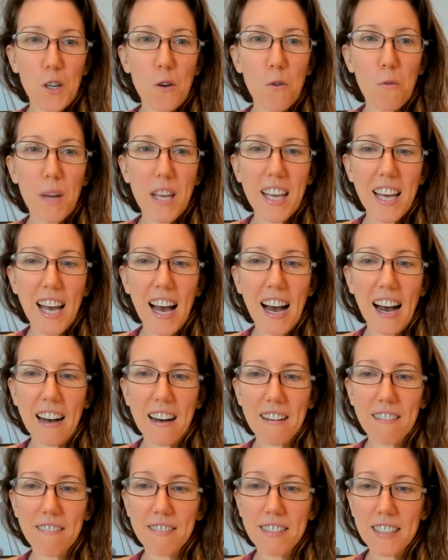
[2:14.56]
we
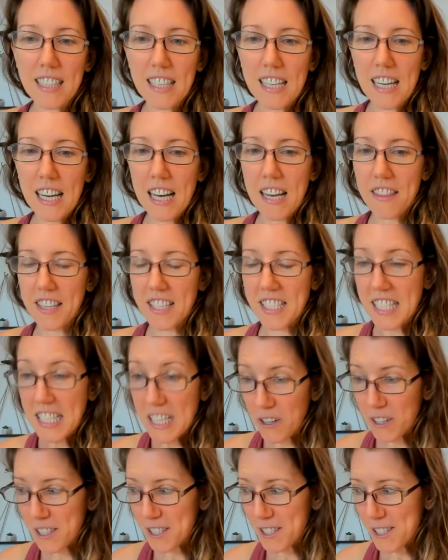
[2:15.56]
have the
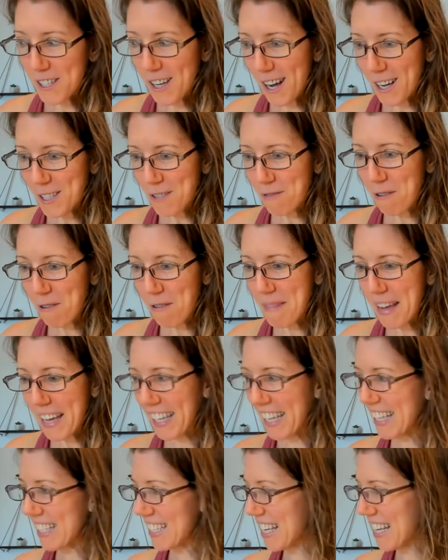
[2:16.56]
secret sauce we're
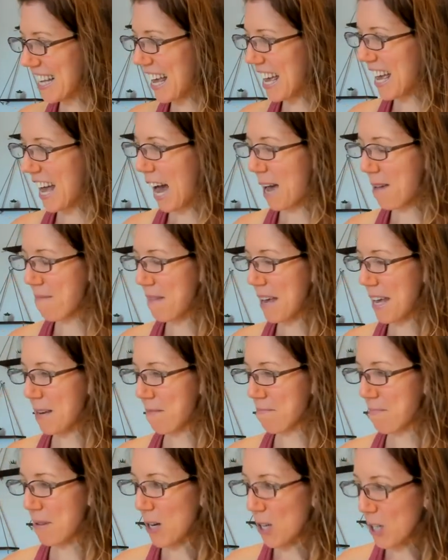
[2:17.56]
making today. I
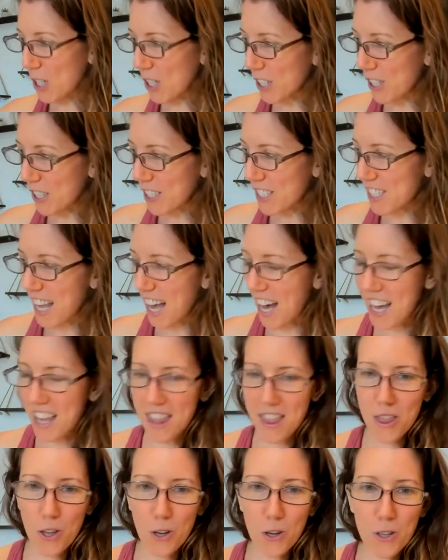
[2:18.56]
made burgers
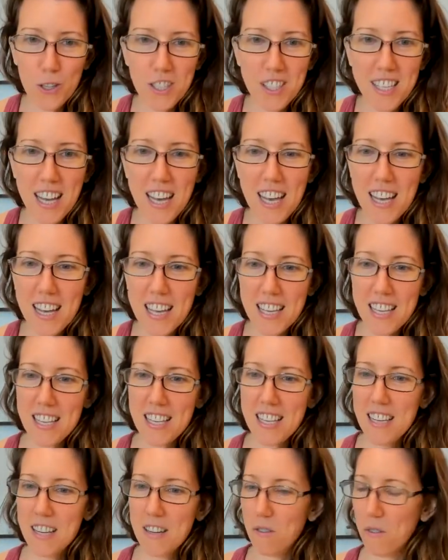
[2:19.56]
on Thursday.
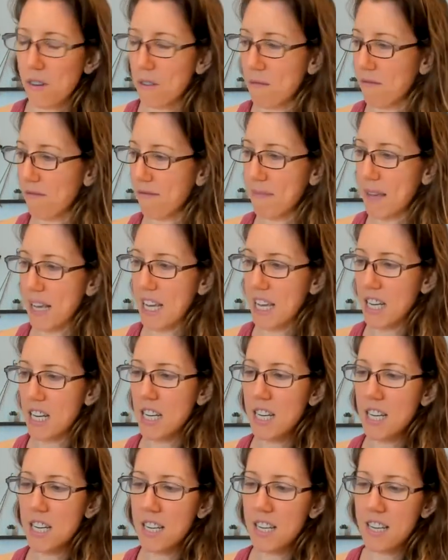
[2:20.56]
We've made
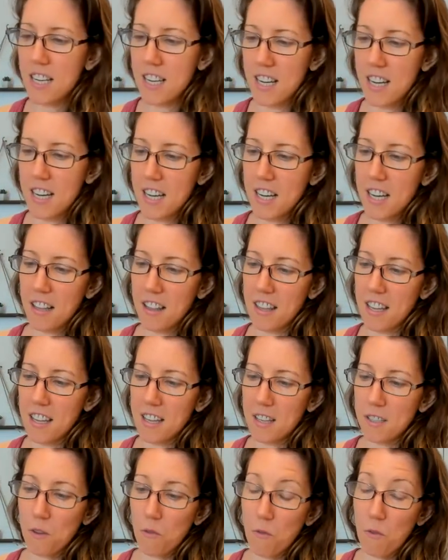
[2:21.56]

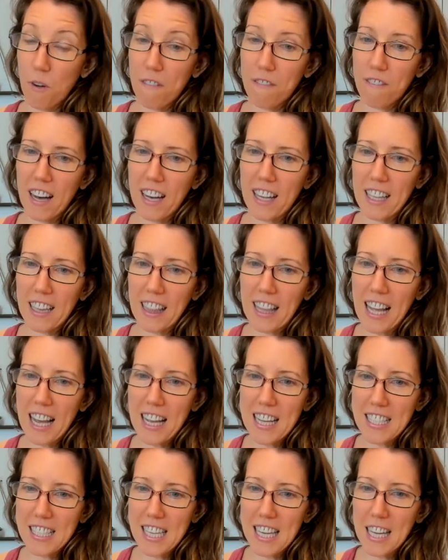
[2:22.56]
these
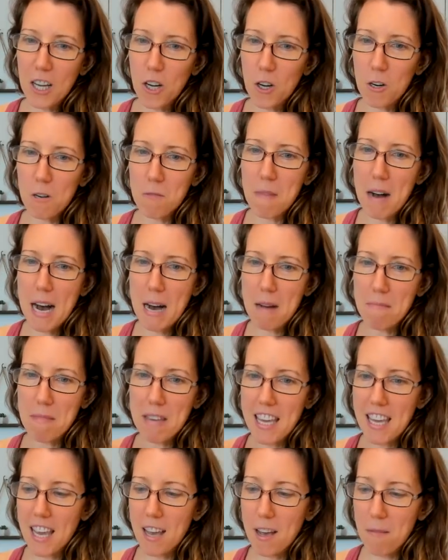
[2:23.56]
revitalizing
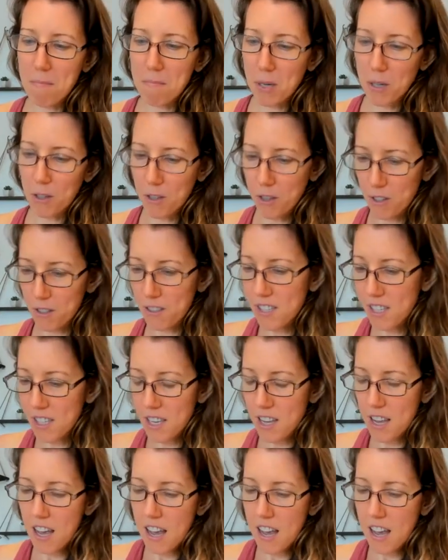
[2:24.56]
umami burgers.